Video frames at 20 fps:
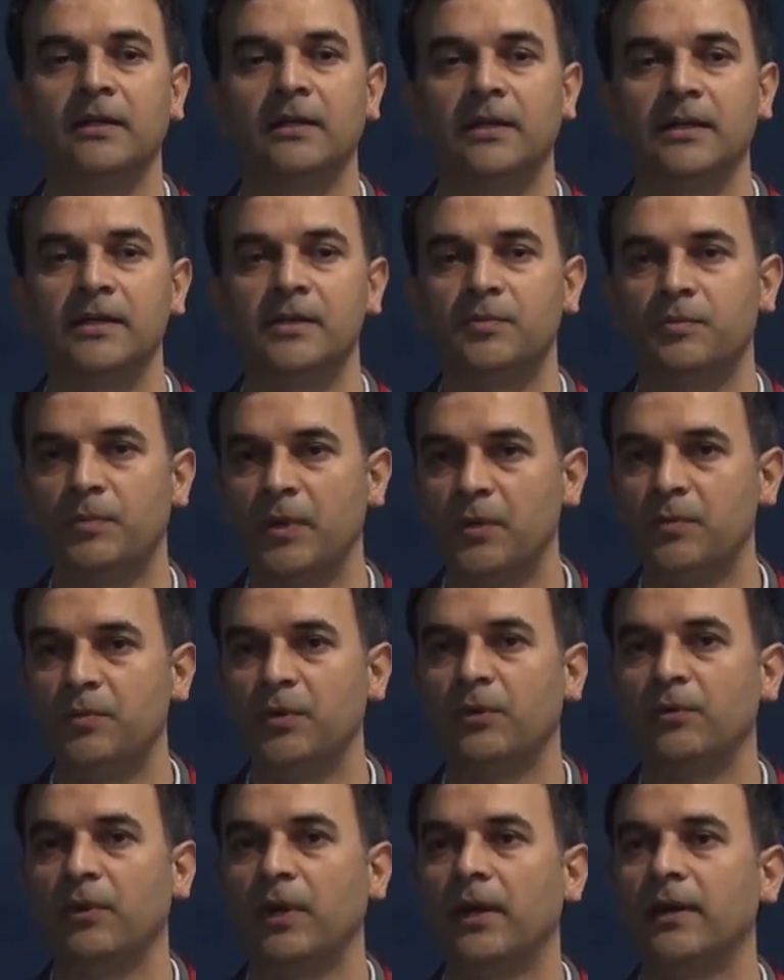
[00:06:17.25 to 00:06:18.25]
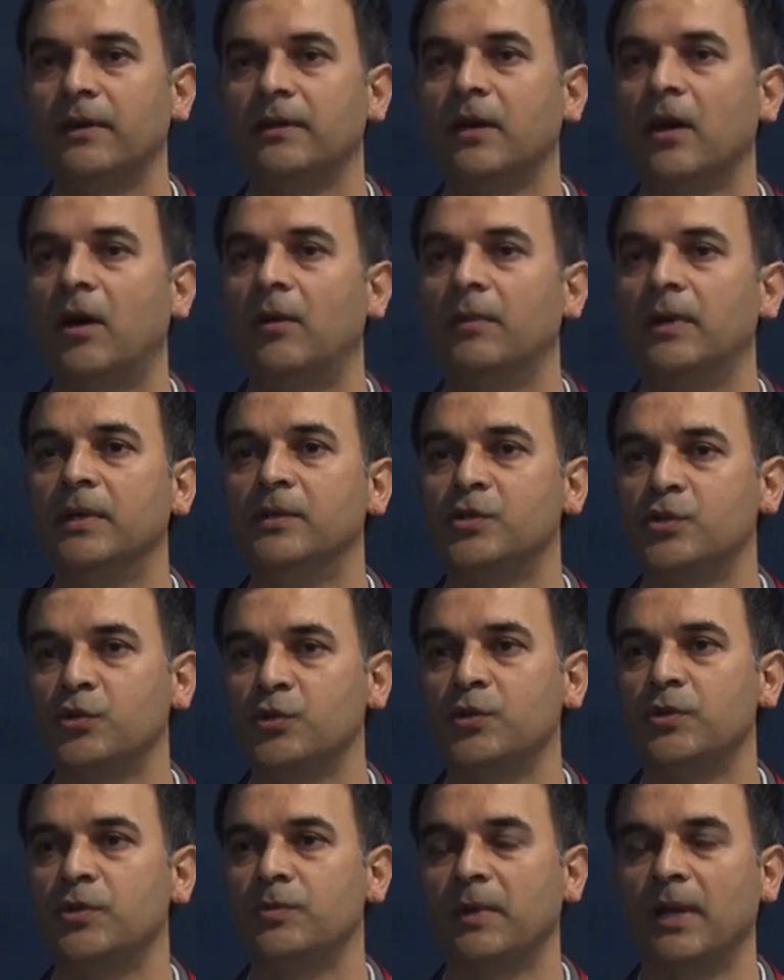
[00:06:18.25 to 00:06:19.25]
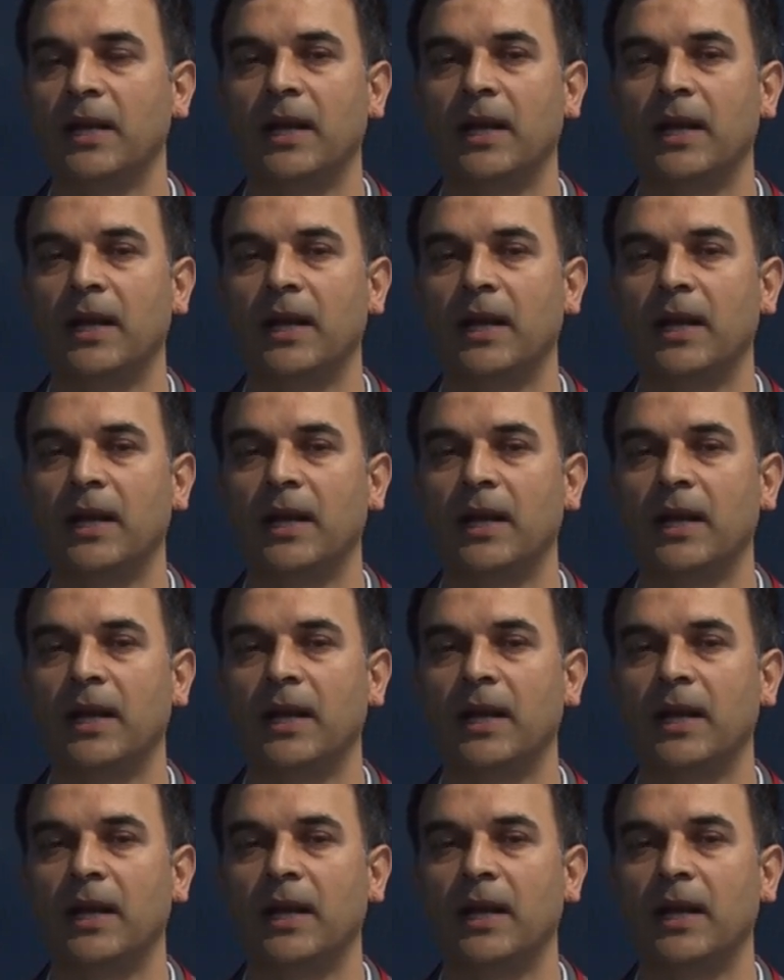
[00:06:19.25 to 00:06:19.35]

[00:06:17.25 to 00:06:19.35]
These people will not come and shoot me